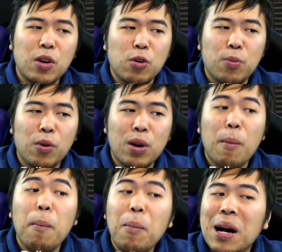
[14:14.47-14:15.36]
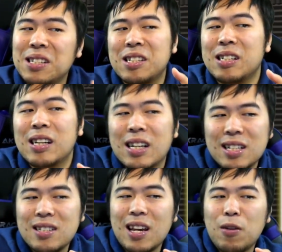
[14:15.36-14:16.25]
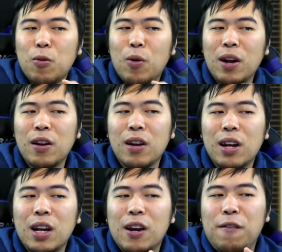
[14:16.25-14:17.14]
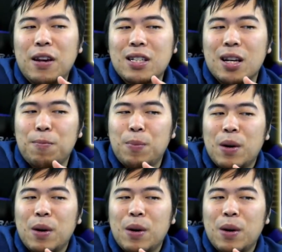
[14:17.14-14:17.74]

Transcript: and your opponent must send one face-up